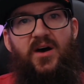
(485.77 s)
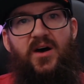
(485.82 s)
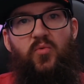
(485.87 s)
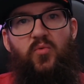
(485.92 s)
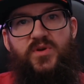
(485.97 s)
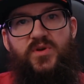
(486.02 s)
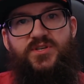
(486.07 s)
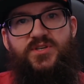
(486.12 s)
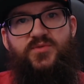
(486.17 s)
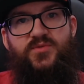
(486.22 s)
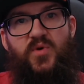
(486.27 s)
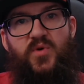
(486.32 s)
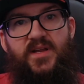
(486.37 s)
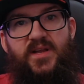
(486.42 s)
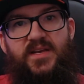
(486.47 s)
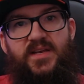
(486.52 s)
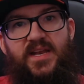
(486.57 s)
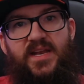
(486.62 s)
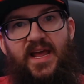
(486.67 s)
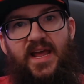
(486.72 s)
which is
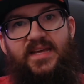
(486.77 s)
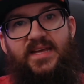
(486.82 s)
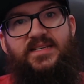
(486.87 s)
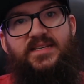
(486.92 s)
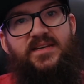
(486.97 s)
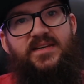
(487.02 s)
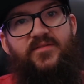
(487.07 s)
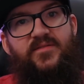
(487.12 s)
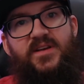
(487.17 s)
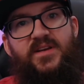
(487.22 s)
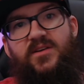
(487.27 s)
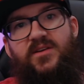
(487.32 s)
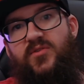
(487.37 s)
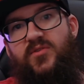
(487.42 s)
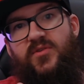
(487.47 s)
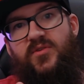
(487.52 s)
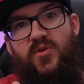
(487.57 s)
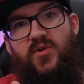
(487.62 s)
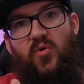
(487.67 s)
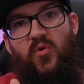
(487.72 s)
what negativity
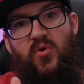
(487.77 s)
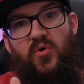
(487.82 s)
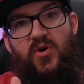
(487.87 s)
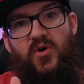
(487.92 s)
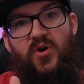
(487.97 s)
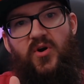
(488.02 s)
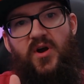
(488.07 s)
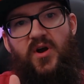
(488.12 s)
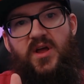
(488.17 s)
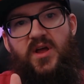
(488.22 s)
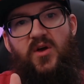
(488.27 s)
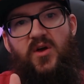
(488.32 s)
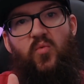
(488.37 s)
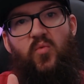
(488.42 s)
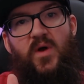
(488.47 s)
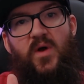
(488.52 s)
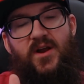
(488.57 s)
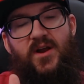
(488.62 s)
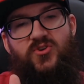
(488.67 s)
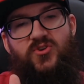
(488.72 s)
or
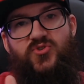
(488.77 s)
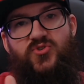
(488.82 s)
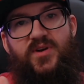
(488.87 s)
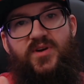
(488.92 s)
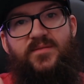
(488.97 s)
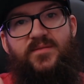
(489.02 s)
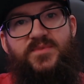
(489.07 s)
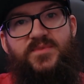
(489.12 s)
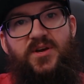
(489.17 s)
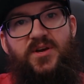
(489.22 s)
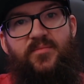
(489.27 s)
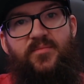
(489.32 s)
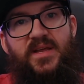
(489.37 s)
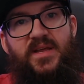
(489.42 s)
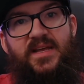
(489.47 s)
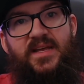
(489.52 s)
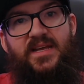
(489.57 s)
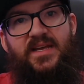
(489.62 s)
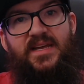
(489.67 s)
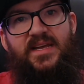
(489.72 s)
when our dreams are
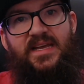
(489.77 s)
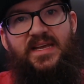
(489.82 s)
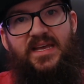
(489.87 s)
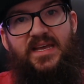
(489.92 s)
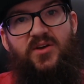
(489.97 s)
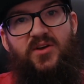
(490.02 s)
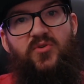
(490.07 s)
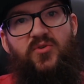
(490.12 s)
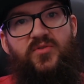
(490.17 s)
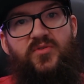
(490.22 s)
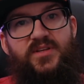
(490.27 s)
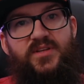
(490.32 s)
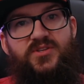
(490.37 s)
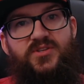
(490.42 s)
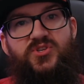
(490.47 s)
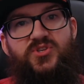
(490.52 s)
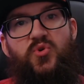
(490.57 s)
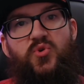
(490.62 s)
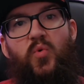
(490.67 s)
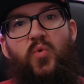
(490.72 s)
being killed and
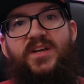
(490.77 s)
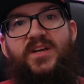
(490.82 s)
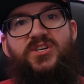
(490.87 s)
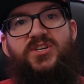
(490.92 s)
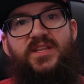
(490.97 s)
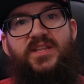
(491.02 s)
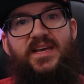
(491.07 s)
squished,